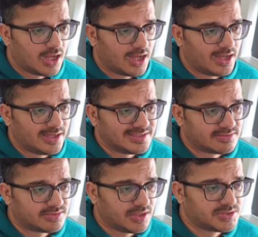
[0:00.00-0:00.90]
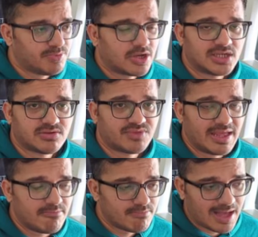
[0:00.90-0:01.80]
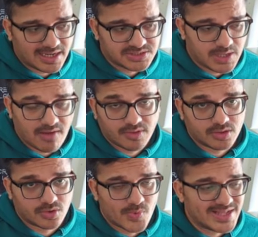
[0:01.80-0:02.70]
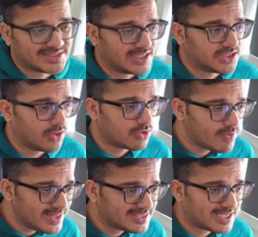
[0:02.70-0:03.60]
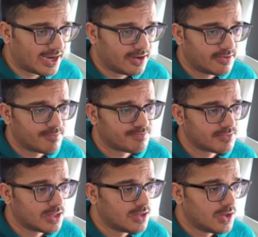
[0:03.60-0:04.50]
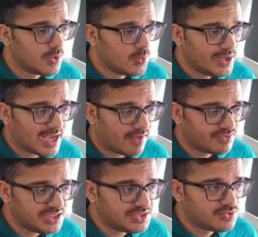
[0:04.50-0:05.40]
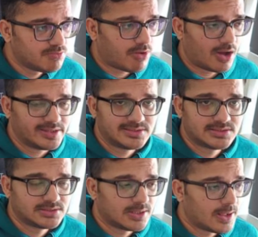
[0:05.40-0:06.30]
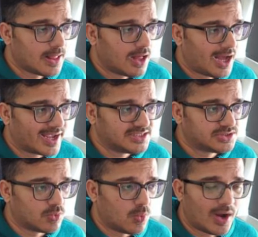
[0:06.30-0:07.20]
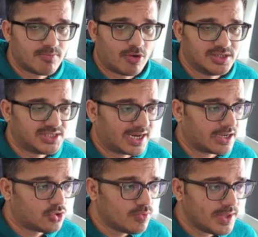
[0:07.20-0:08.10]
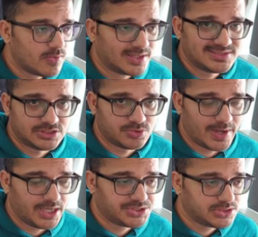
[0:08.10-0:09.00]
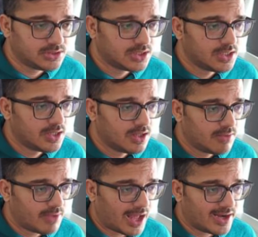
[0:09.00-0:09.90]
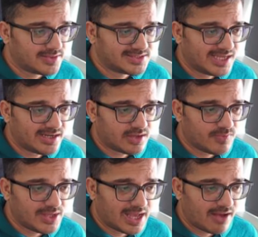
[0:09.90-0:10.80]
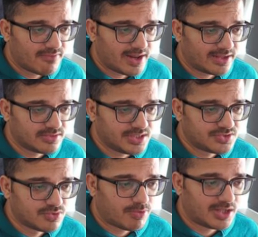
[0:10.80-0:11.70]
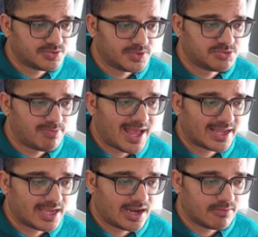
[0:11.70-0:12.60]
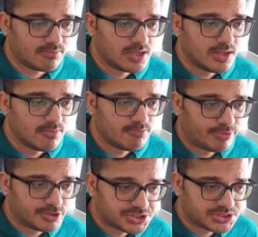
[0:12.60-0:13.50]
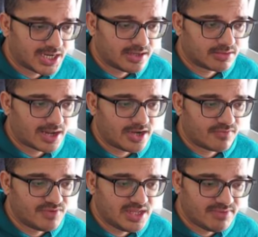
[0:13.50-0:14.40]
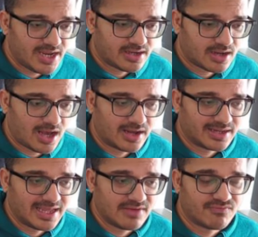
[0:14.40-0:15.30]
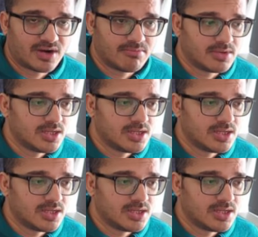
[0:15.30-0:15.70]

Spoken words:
is because of the imbalance we have on the queen side. So on the queen side, we have these two pawns against one pawn. It's like a 2v1 situation. And in the center, we have like these two pawns which black can push and kind of deviate our king from